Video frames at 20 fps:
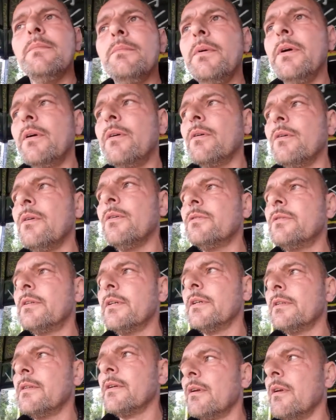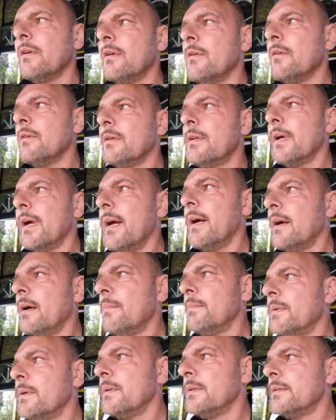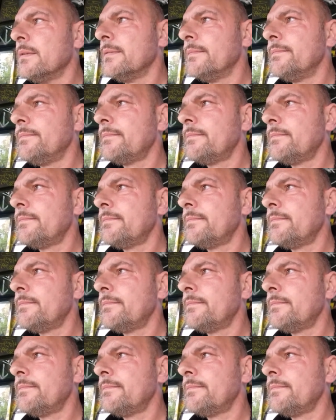because there's a lot happened